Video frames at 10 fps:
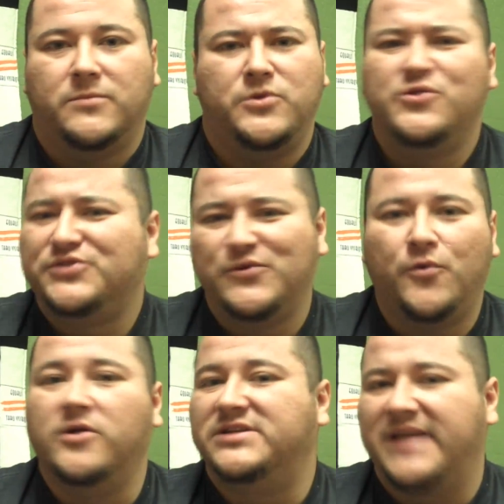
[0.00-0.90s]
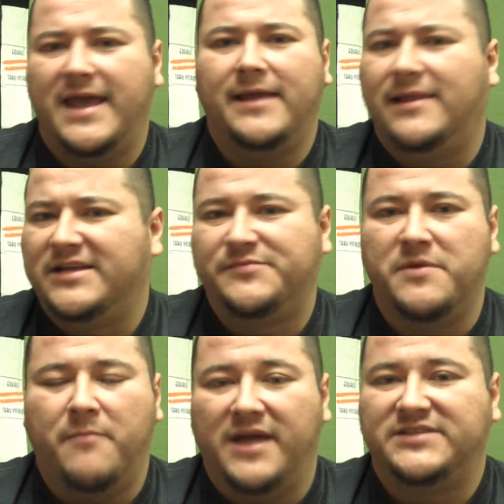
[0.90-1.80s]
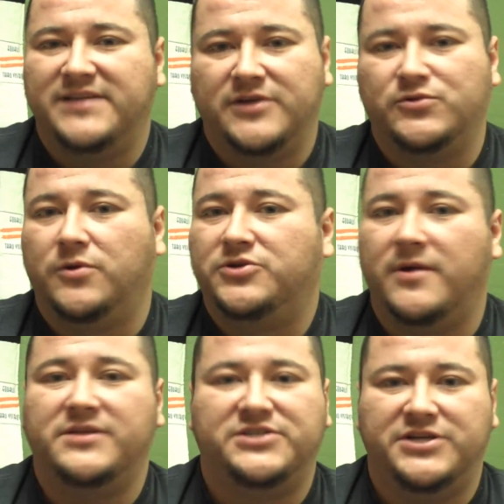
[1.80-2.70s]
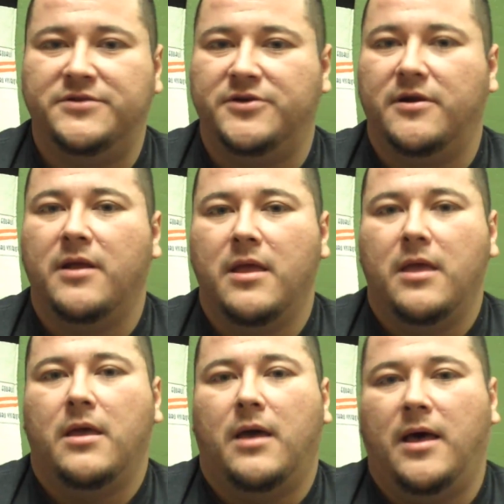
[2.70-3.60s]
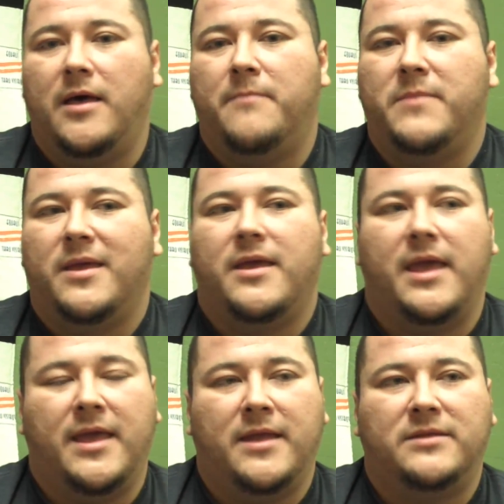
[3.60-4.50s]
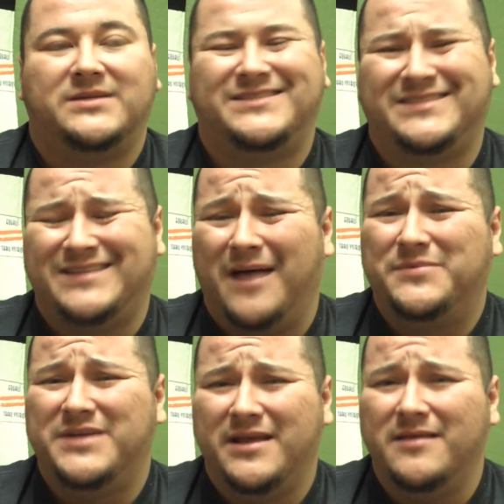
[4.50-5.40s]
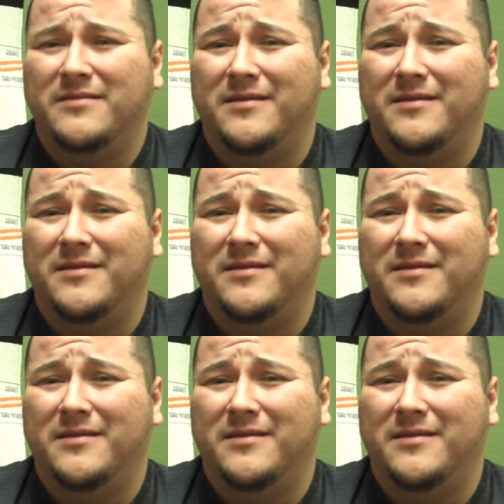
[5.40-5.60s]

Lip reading: use the words gay, lesbian, bisexual, transgender, and stop taking